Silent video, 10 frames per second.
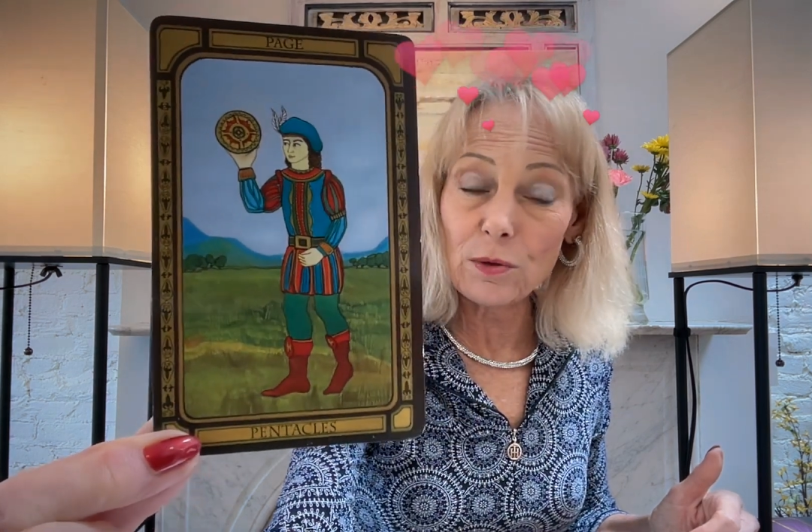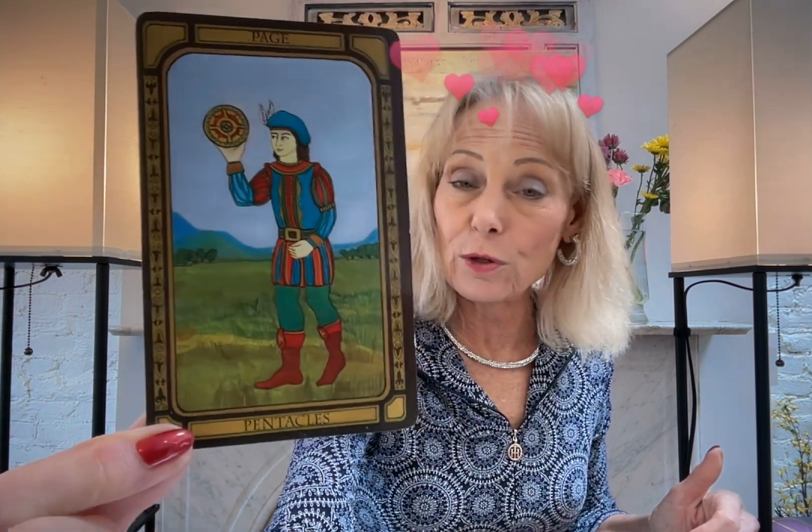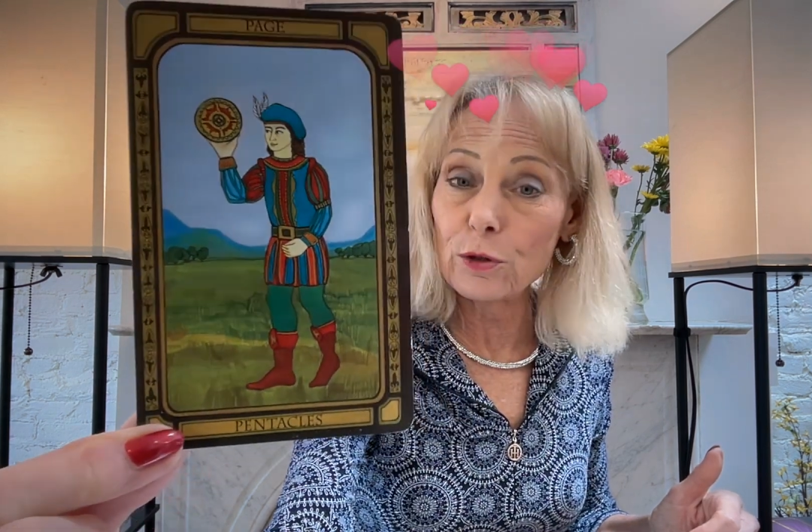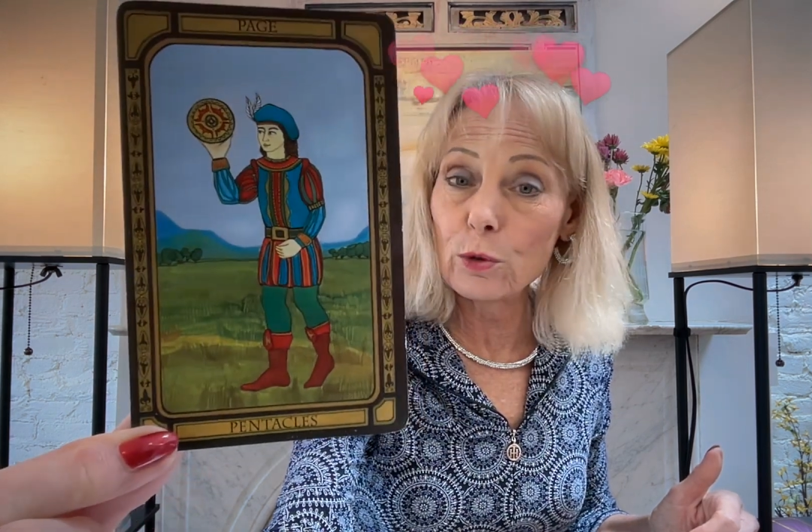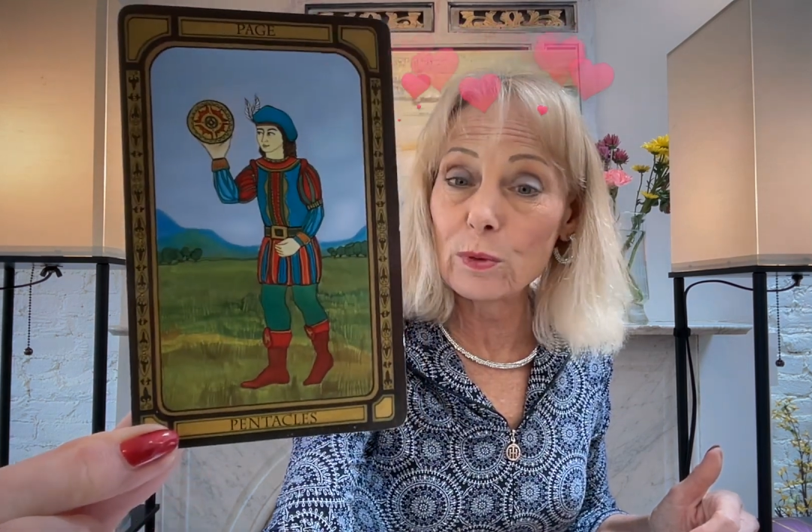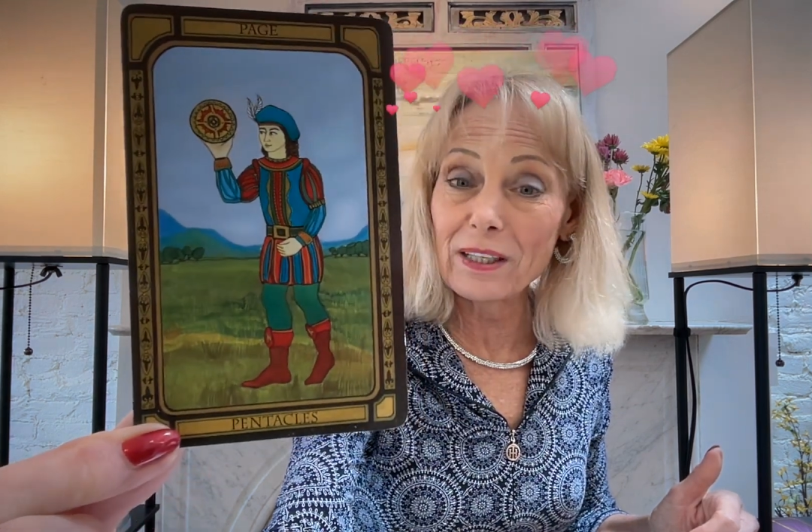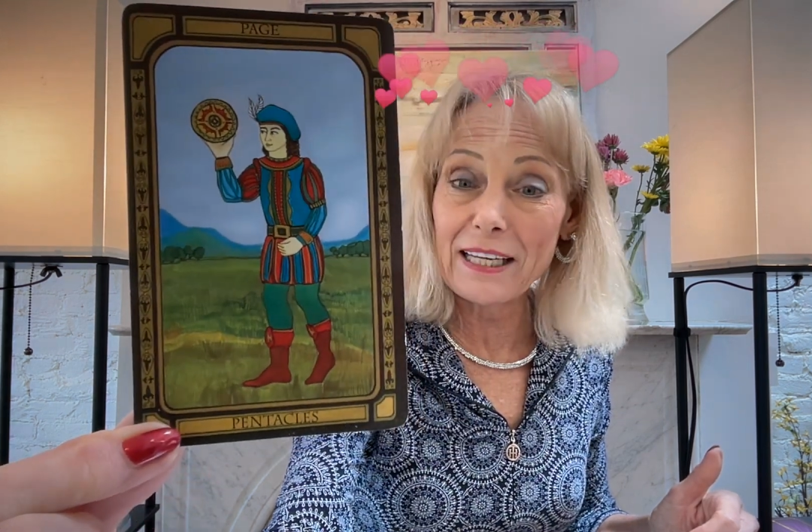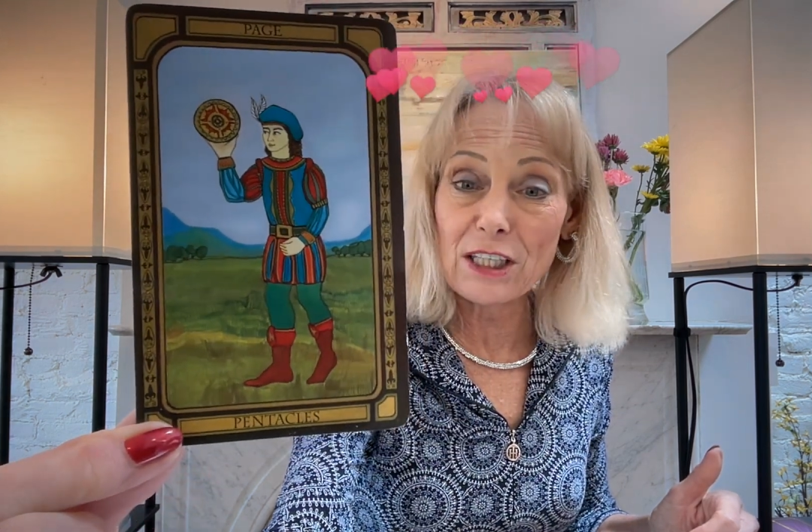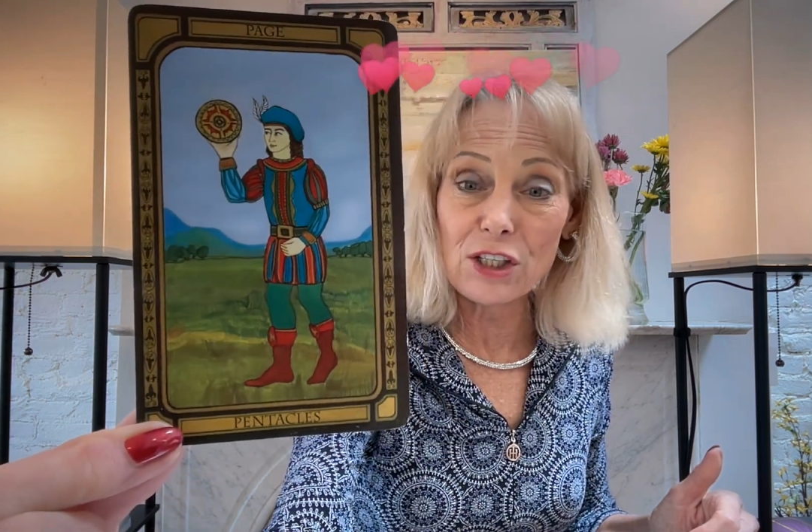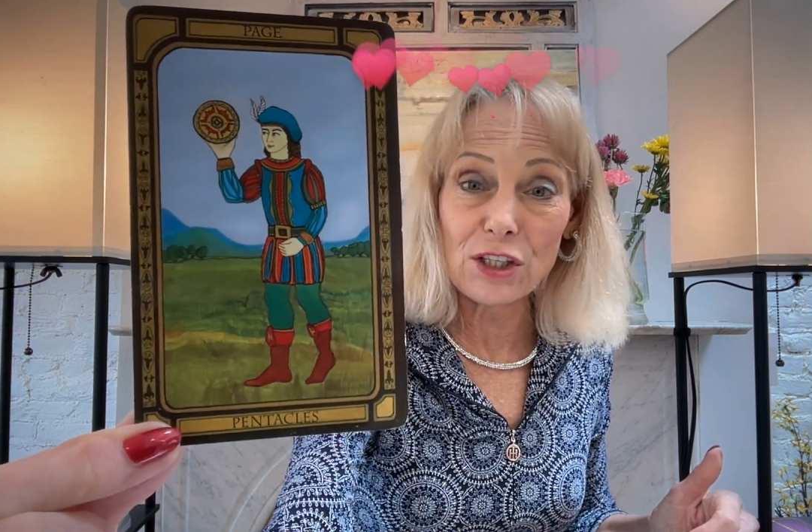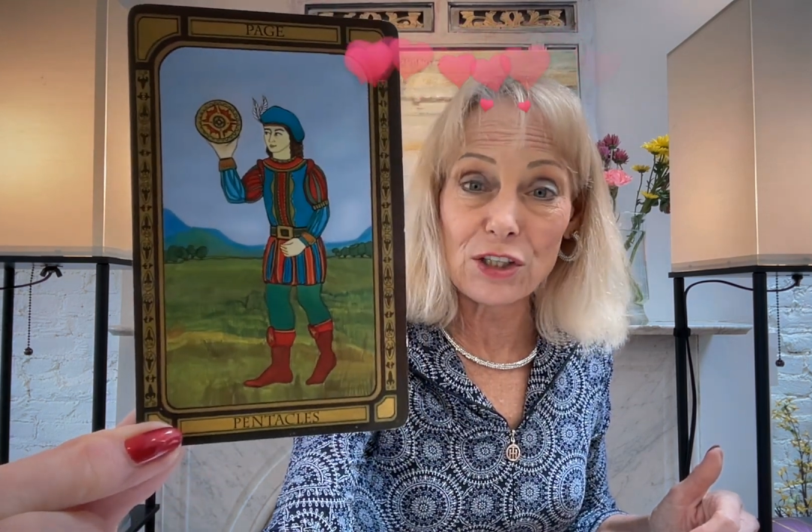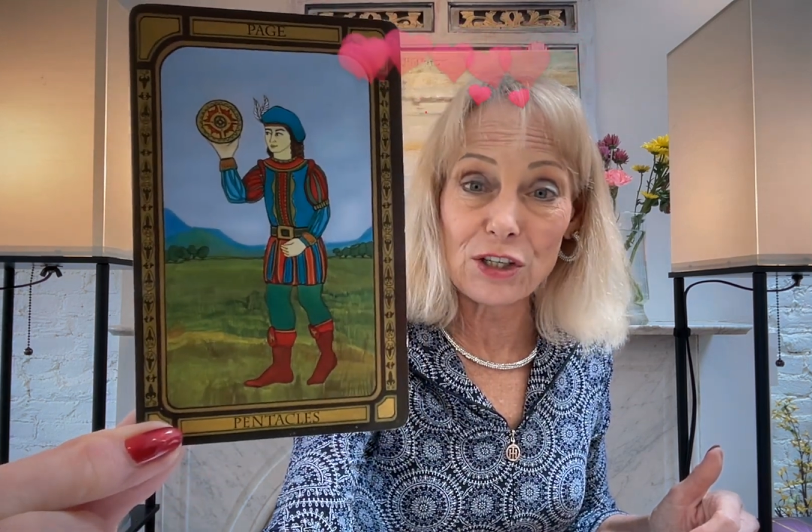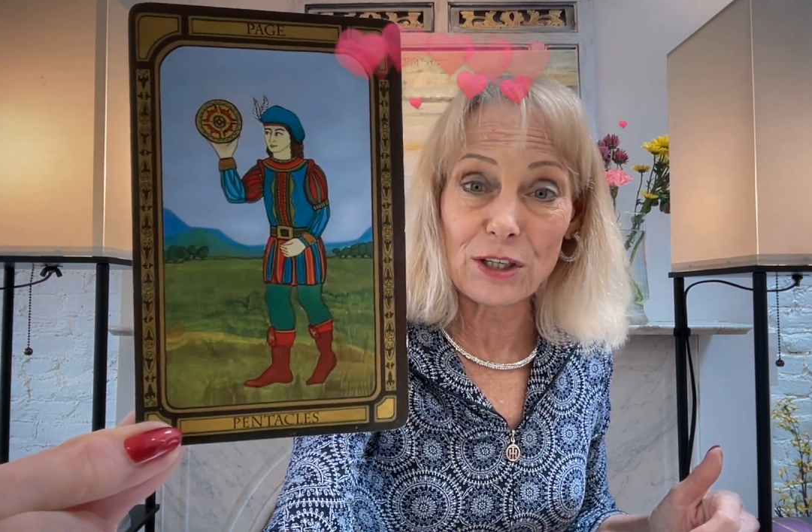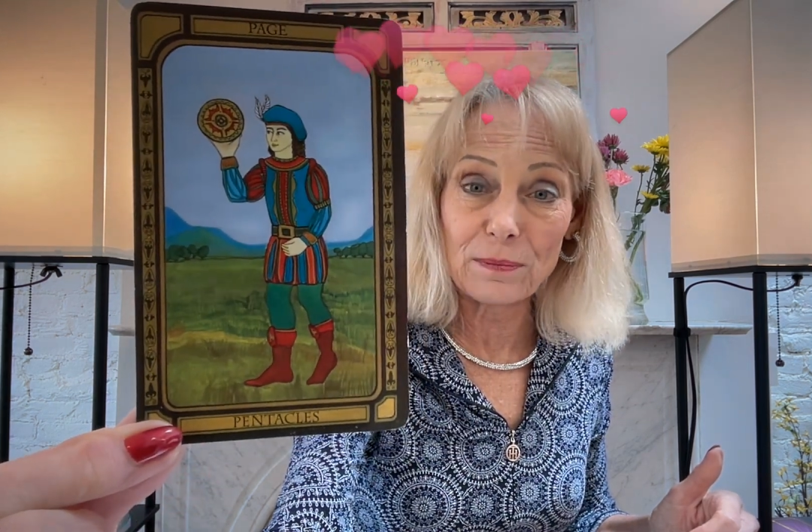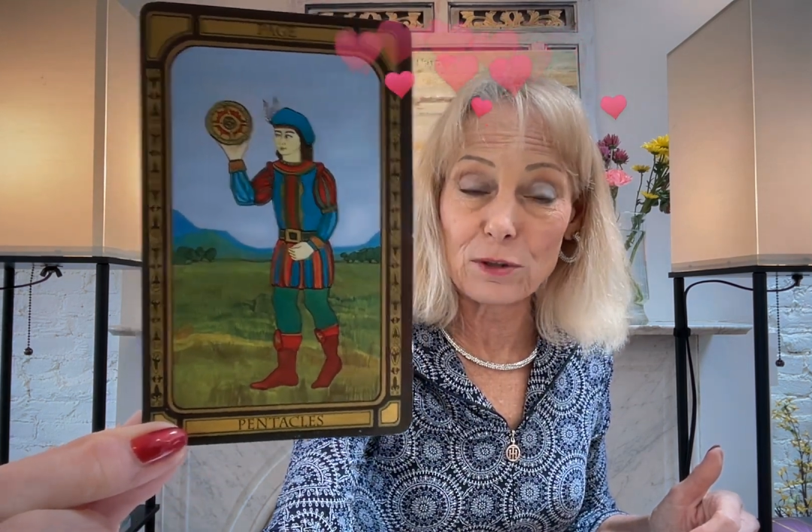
a new relationship